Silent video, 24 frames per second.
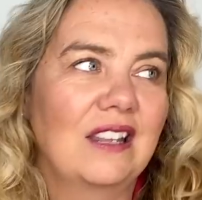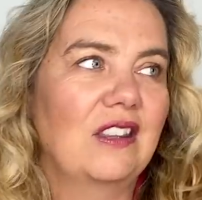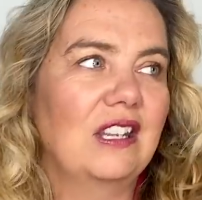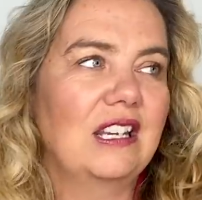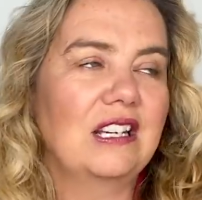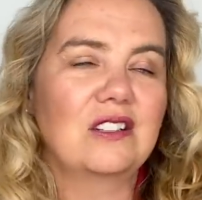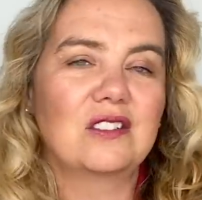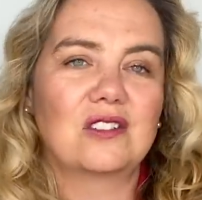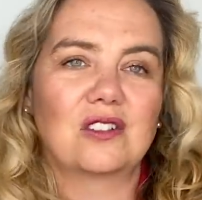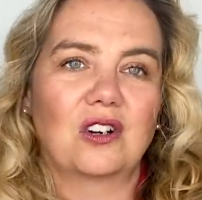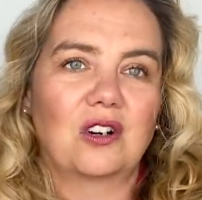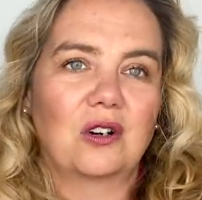
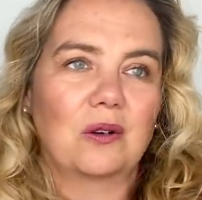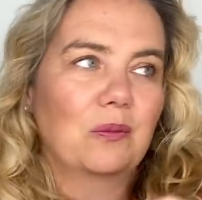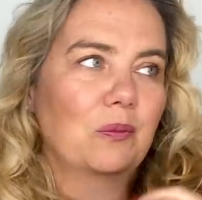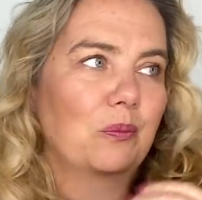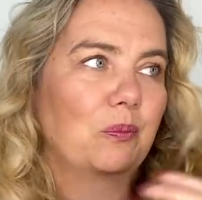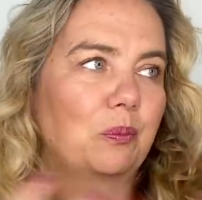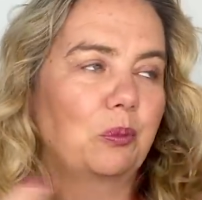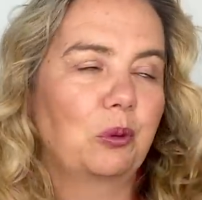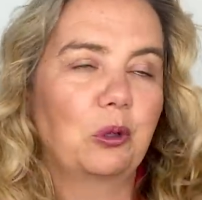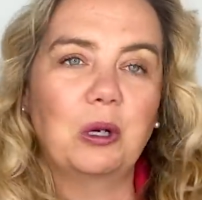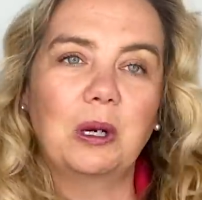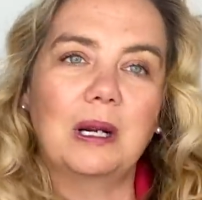Things
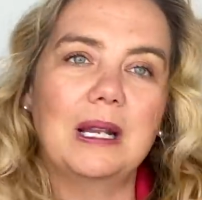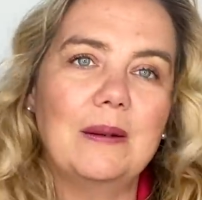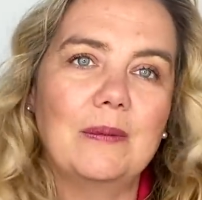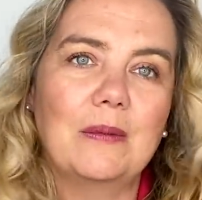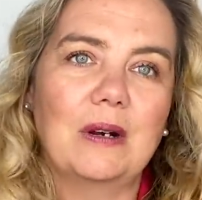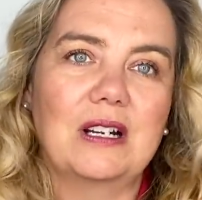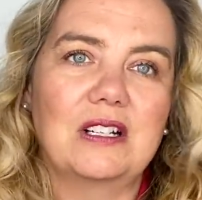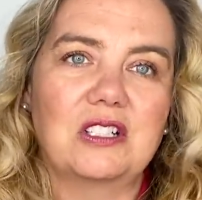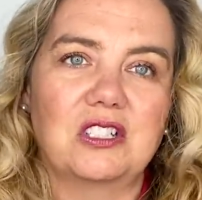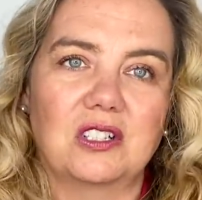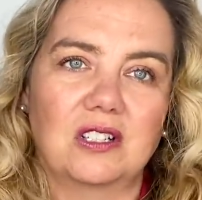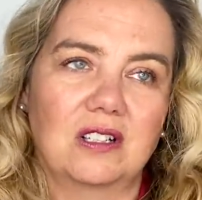are pretty
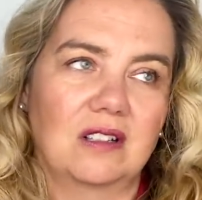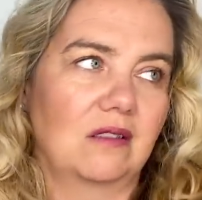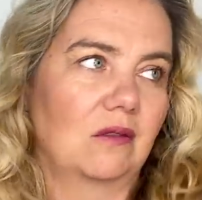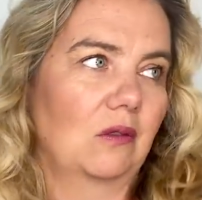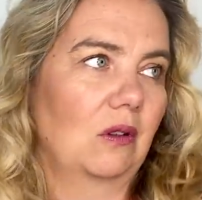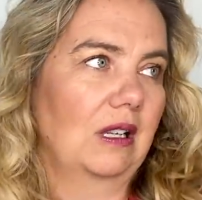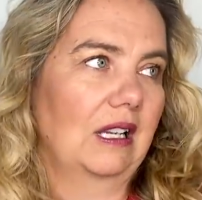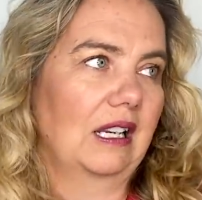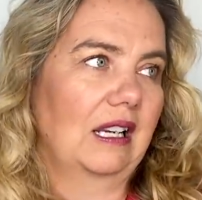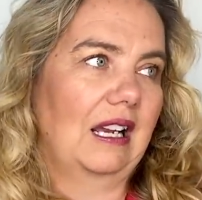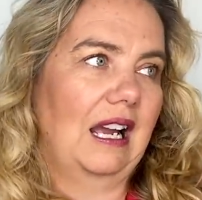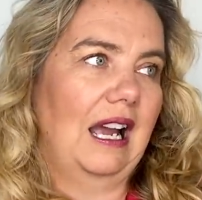much,
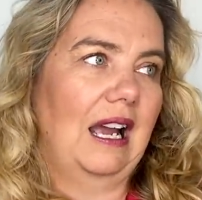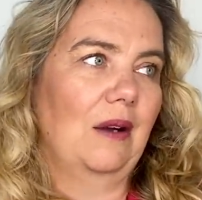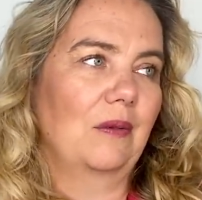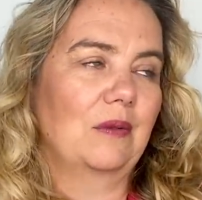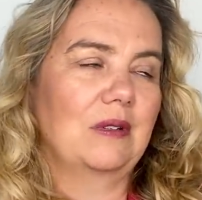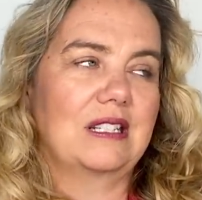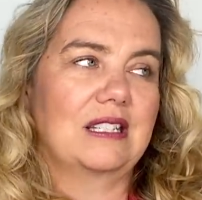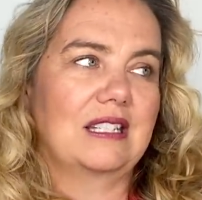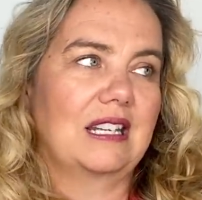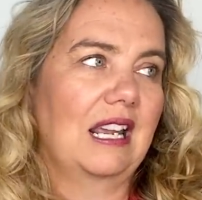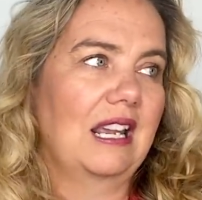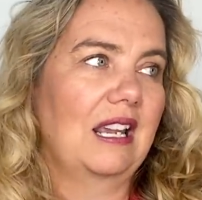like I
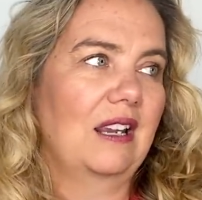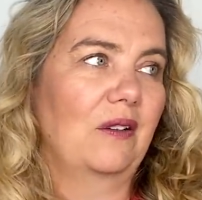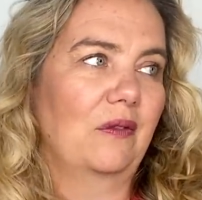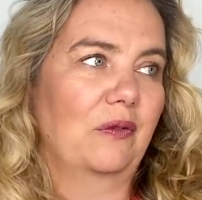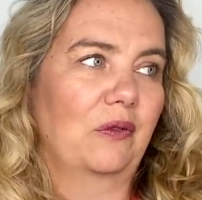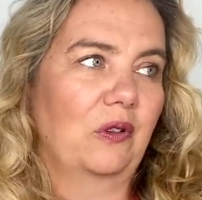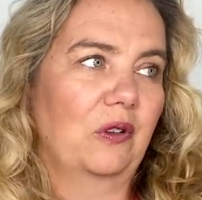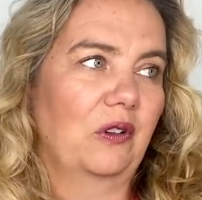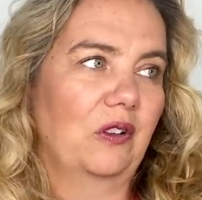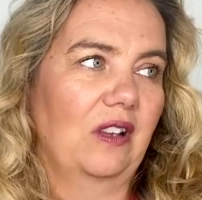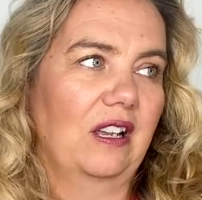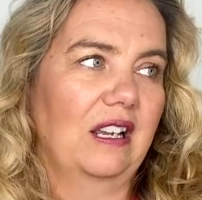would say,
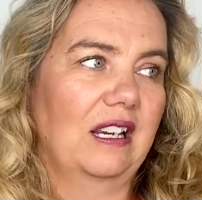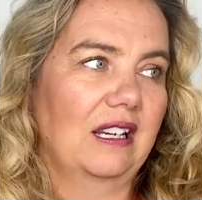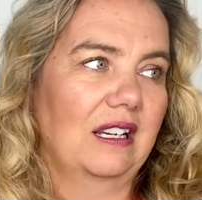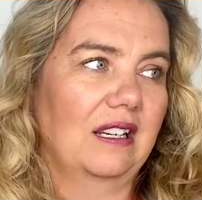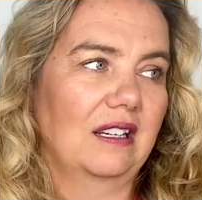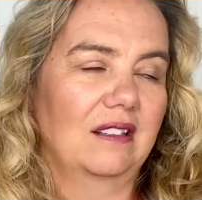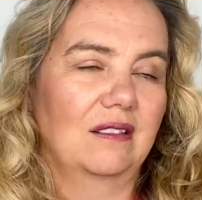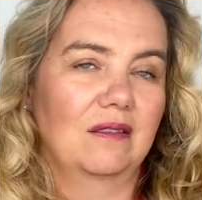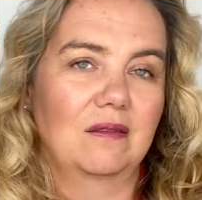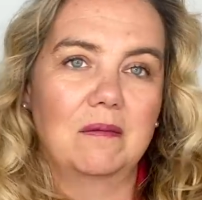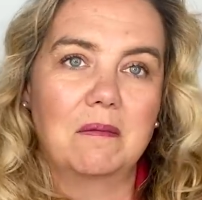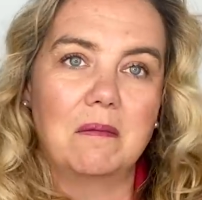for
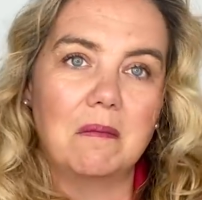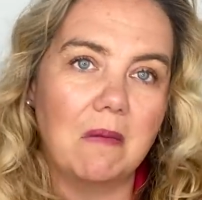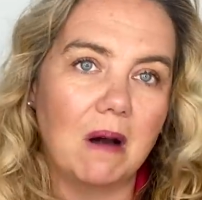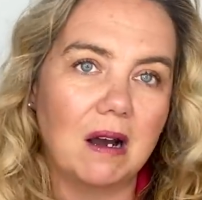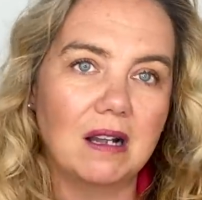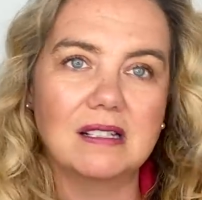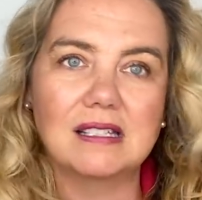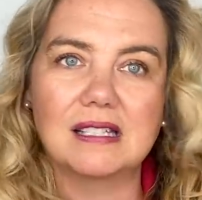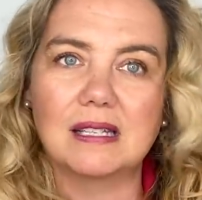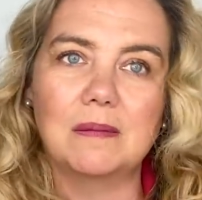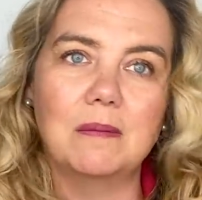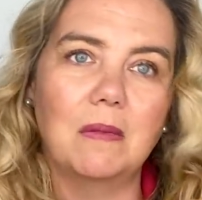like
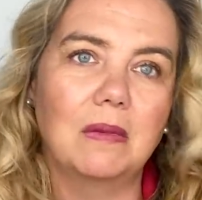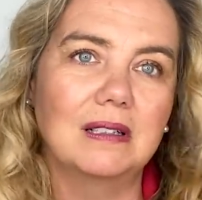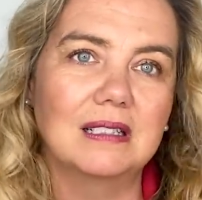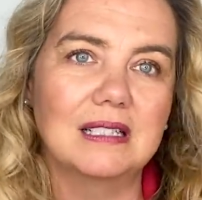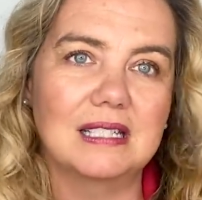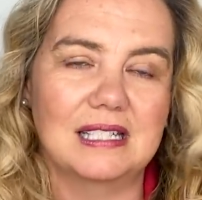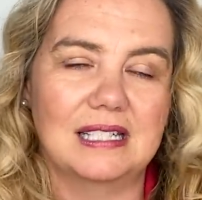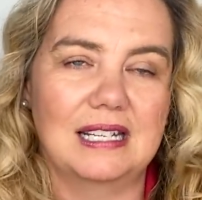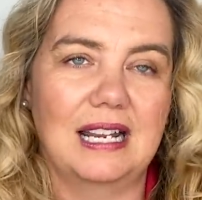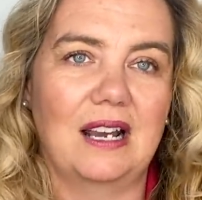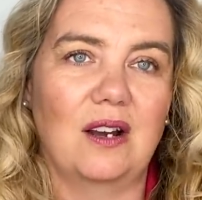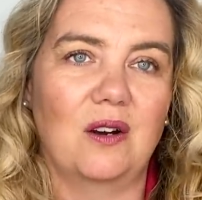months and
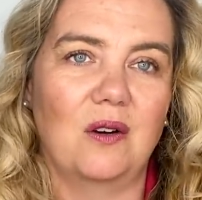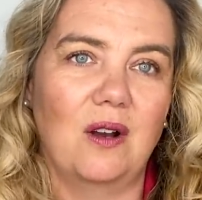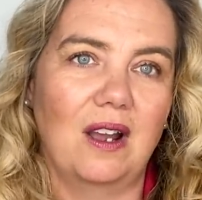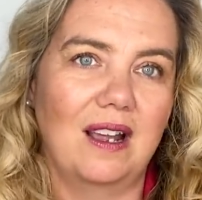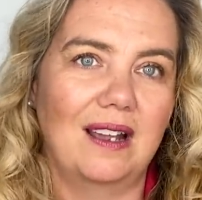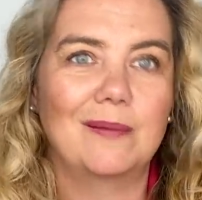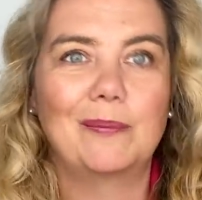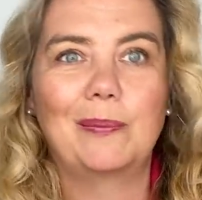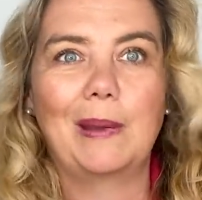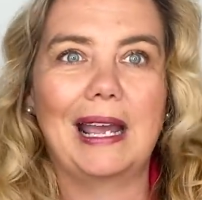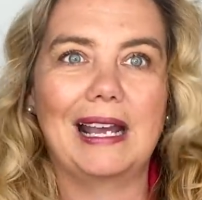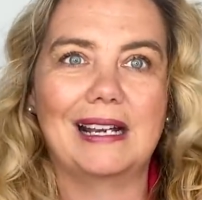months now,
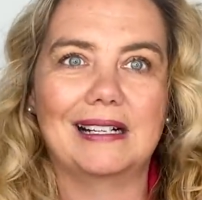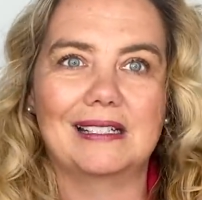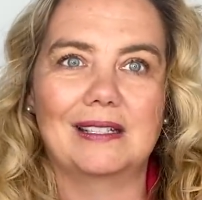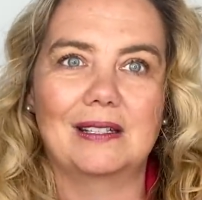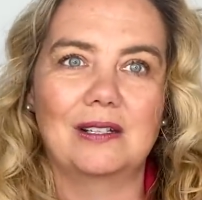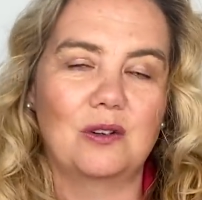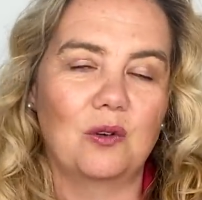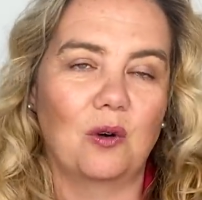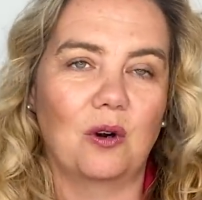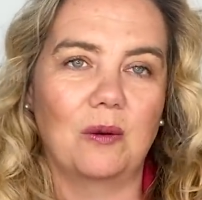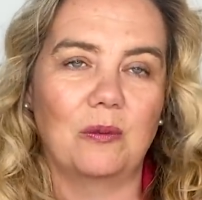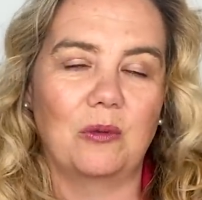back to
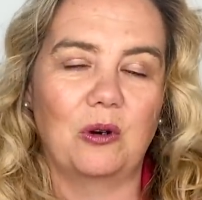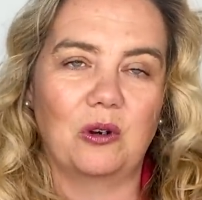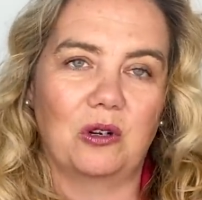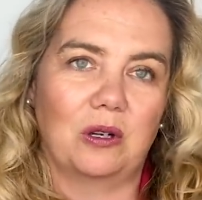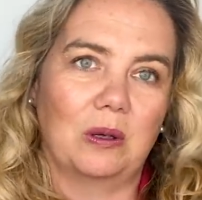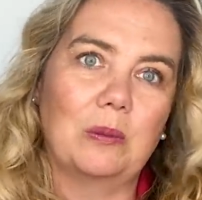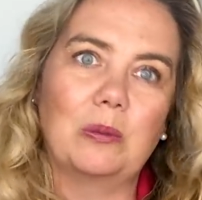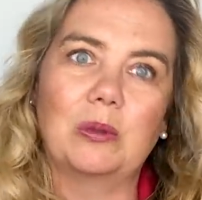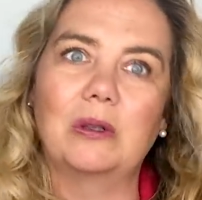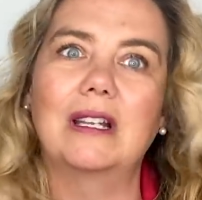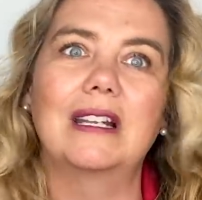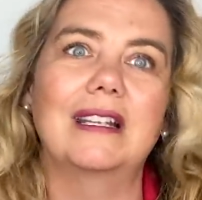normal
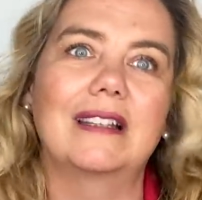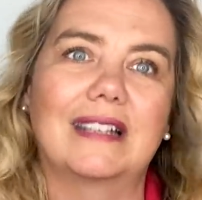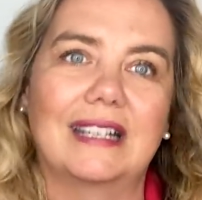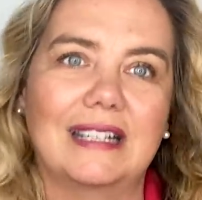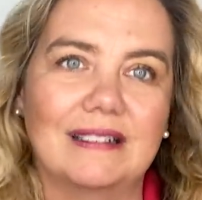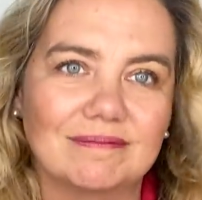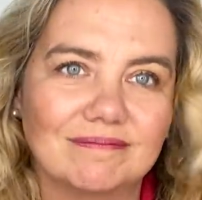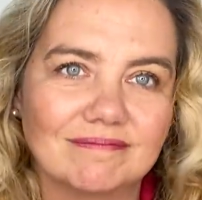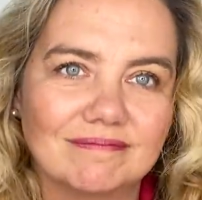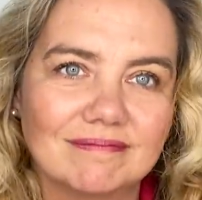completely.